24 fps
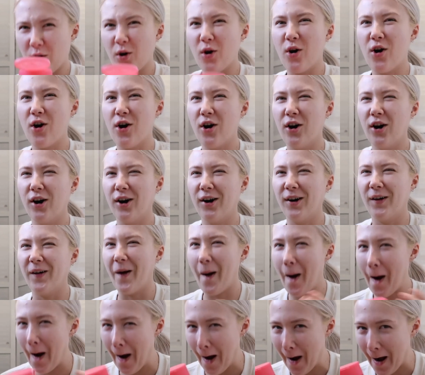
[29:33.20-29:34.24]

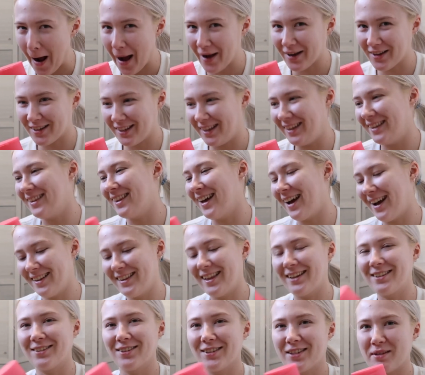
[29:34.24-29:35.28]
Oh, I could eat that.
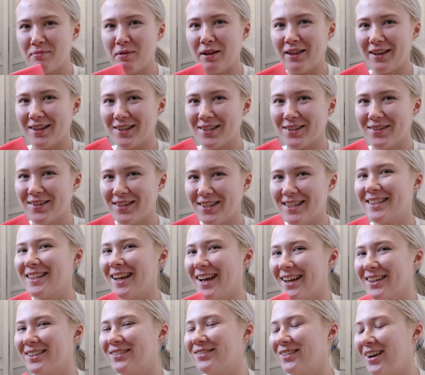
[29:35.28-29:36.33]
That does smell like Squishies.
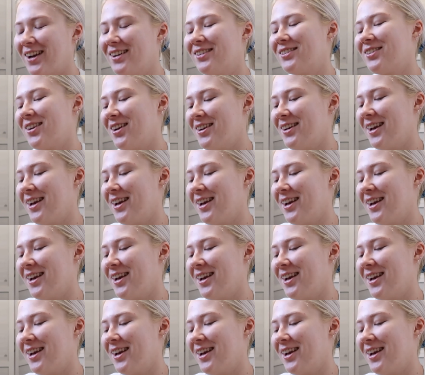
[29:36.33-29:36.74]
That is very, very